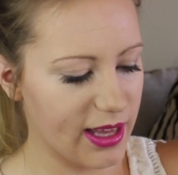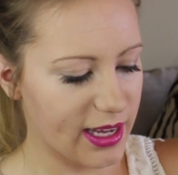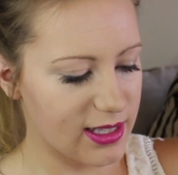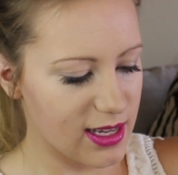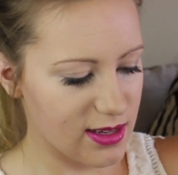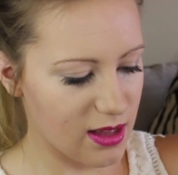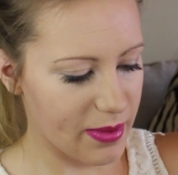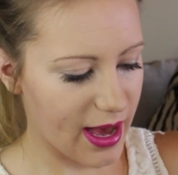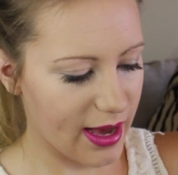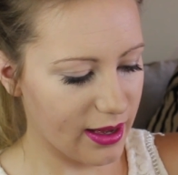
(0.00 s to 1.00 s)
like it says on the
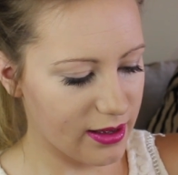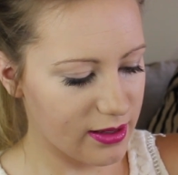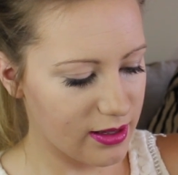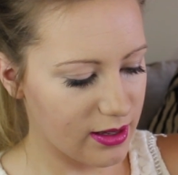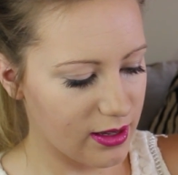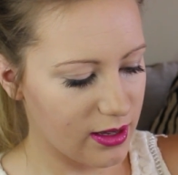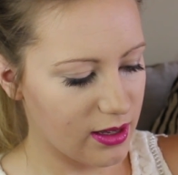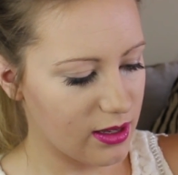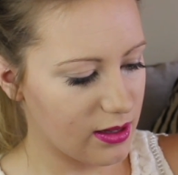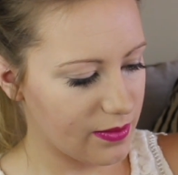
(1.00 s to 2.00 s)
back.
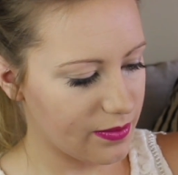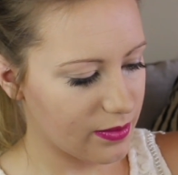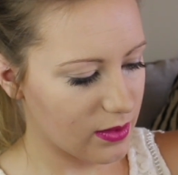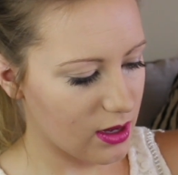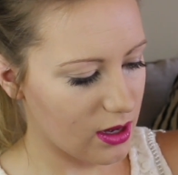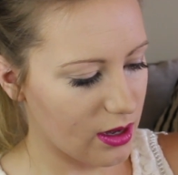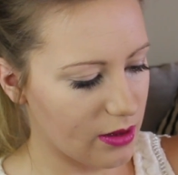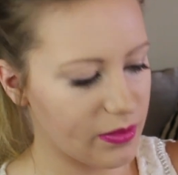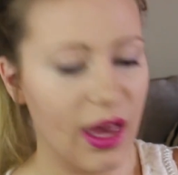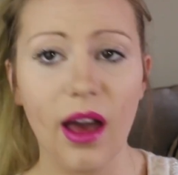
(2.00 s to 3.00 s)

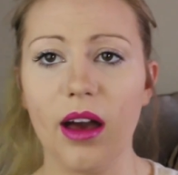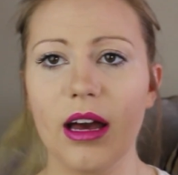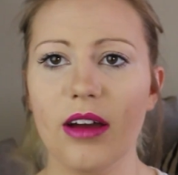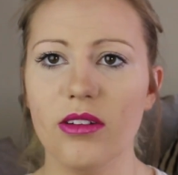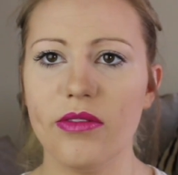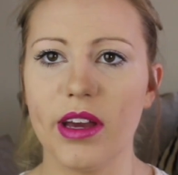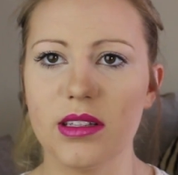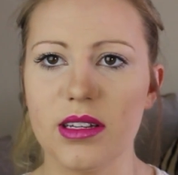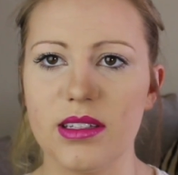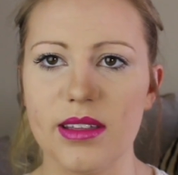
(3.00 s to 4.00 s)
Yeah, I don't know if you
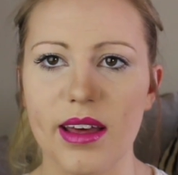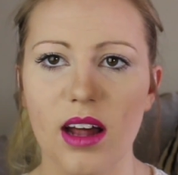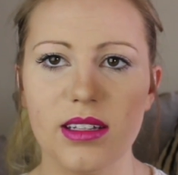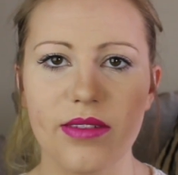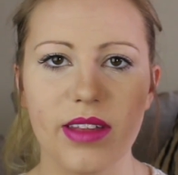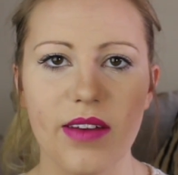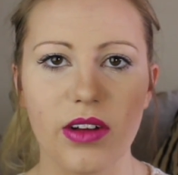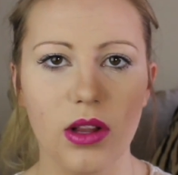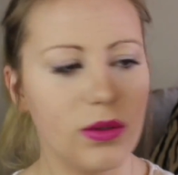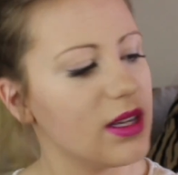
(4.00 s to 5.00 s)
guys can see that. I'll definitely have
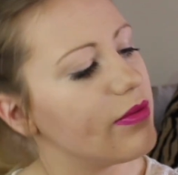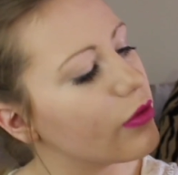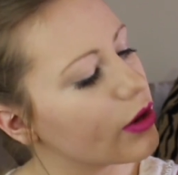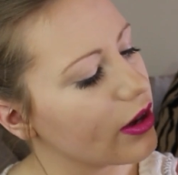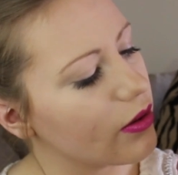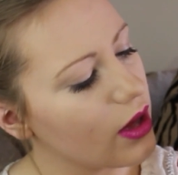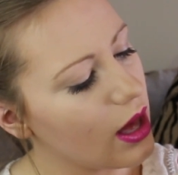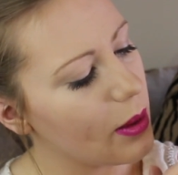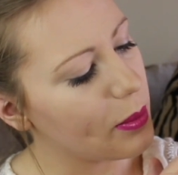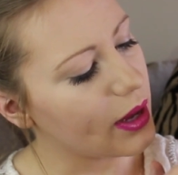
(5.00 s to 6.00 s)
a close-up you,
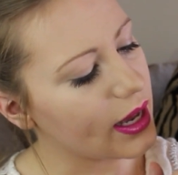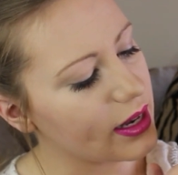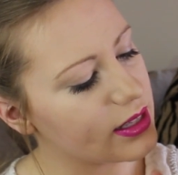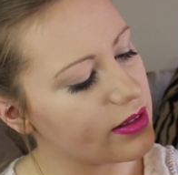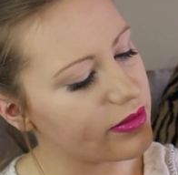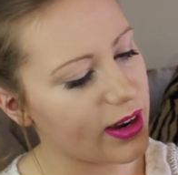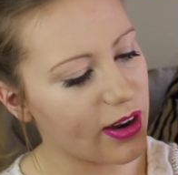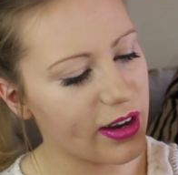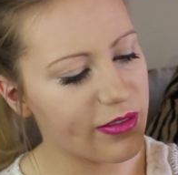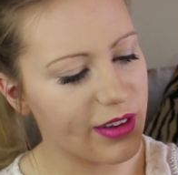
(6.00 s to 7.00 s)
but it's a
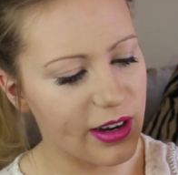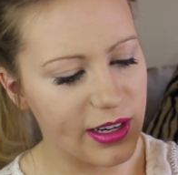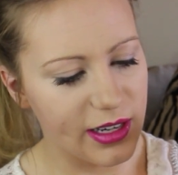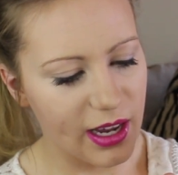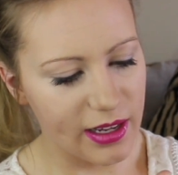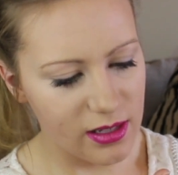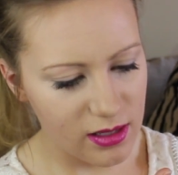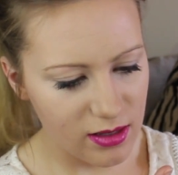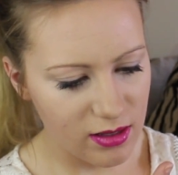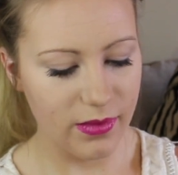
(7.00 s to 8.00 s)
very, very
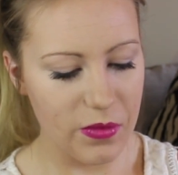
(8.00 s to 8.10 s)
nice...